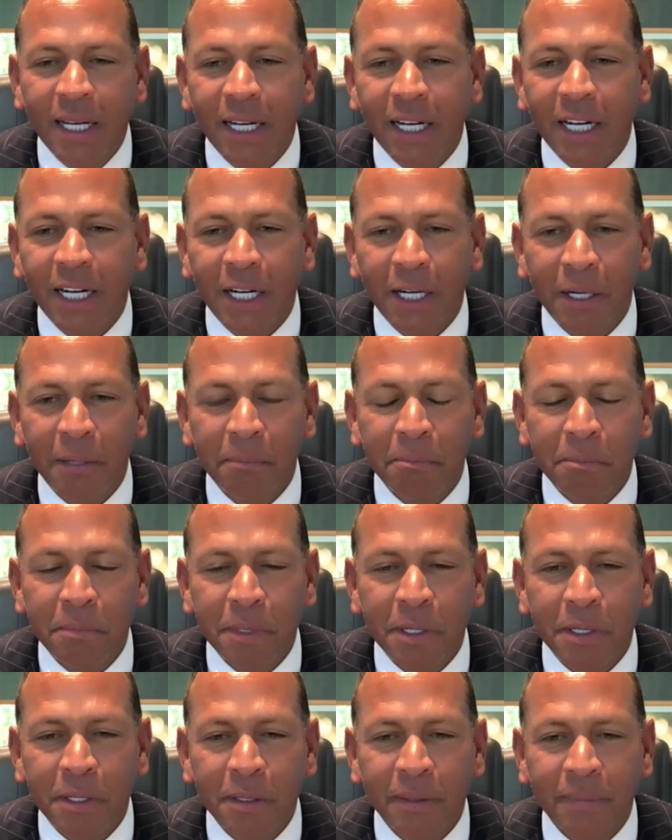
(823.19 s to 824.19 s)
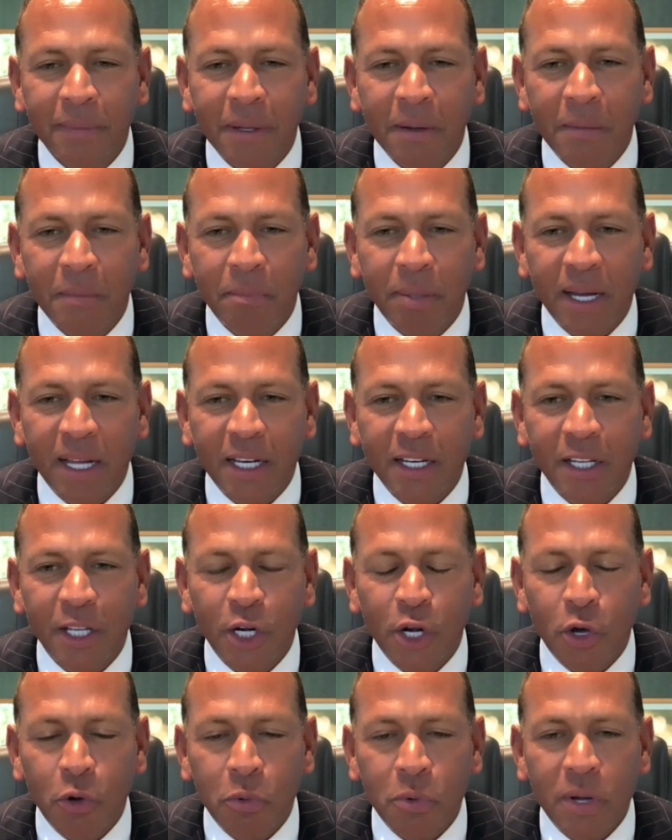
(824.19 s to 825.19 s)
But,
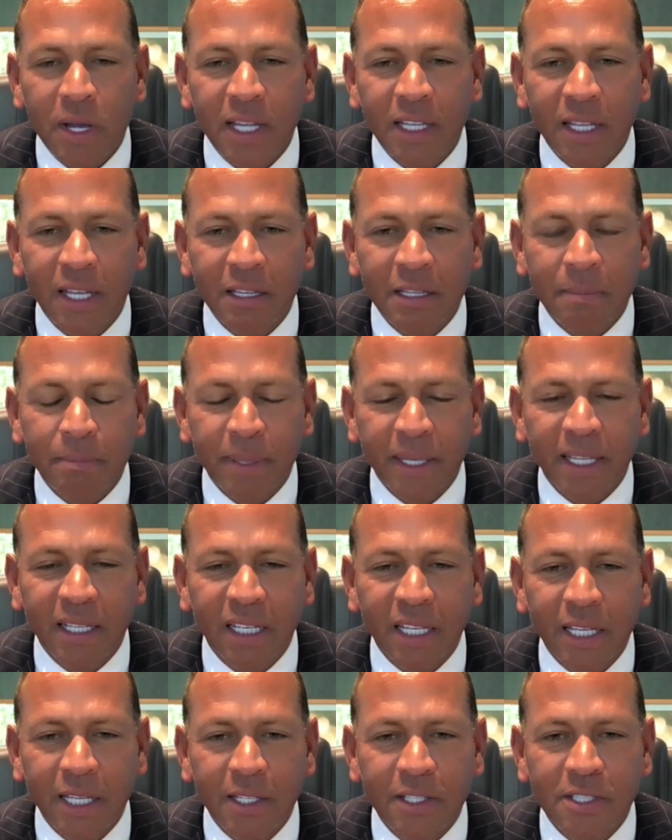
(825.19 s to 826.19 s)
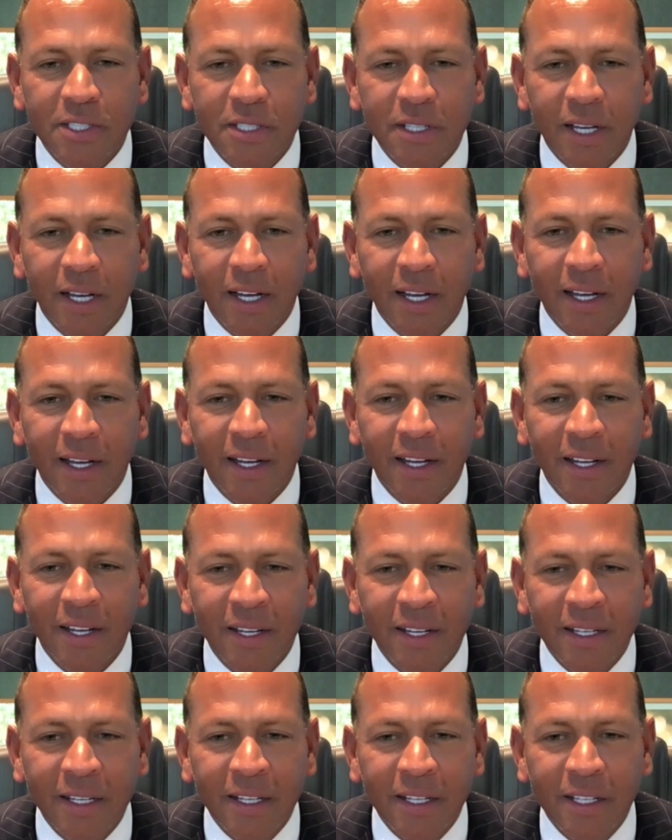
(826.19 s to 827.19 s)
in the big leagues,
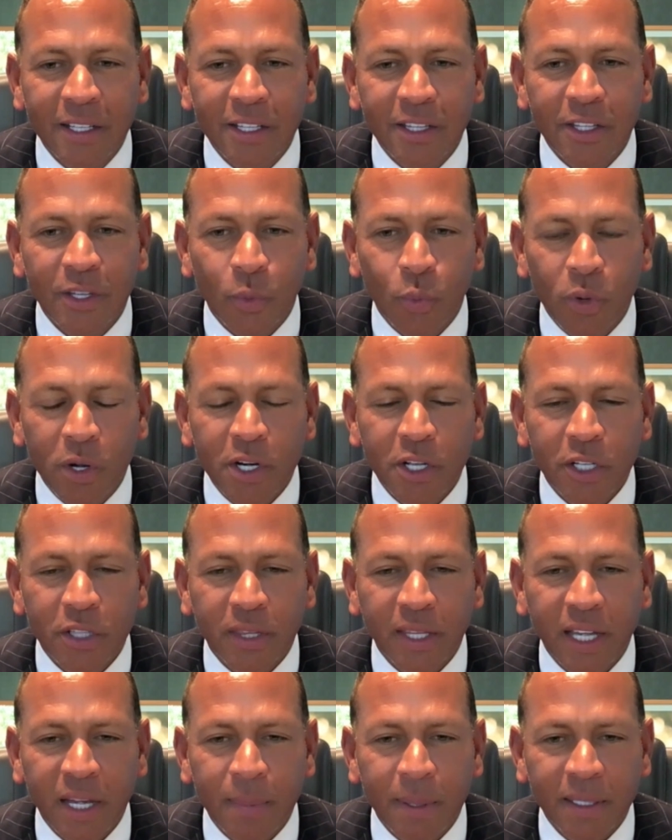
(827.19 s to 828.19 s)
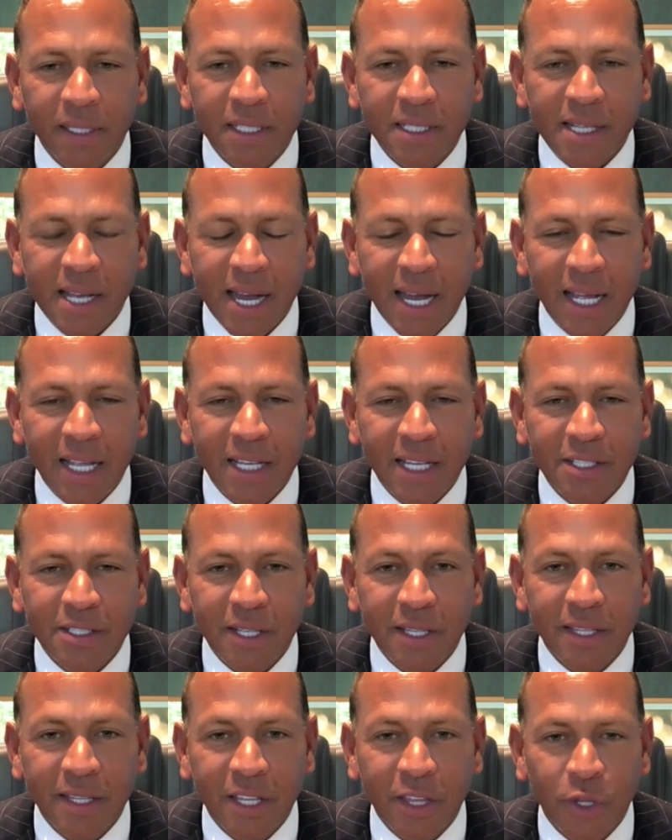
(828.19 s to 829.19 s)
the one good thing about these guys
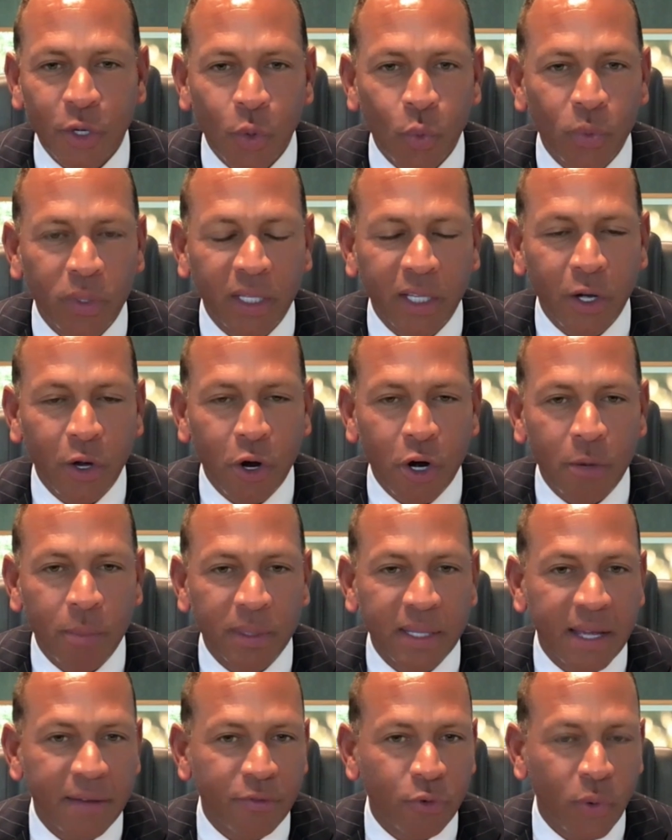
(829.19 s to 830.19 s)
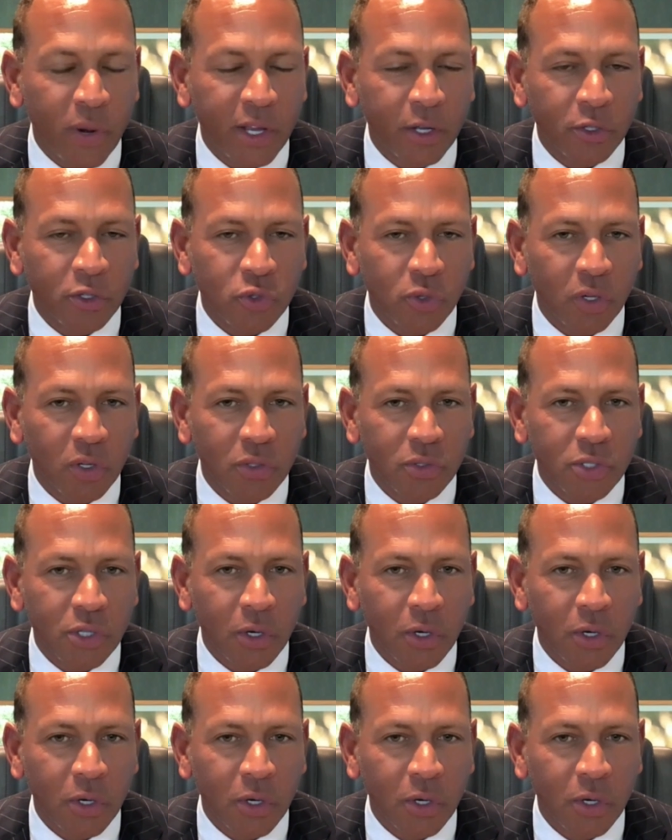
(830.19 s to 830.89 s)
is that they throw really hard, but they have great control.